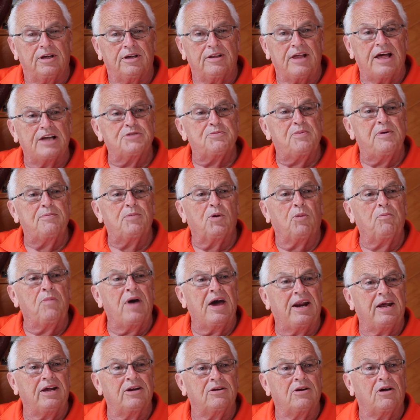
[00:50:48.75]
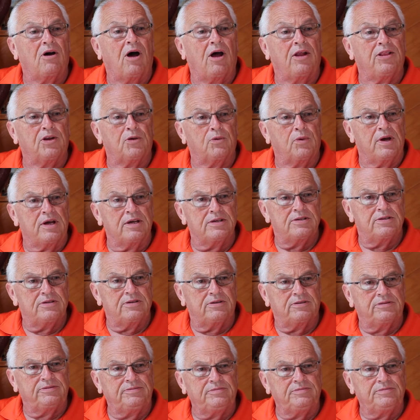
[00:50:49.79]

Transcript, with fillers: That's people betting on the race.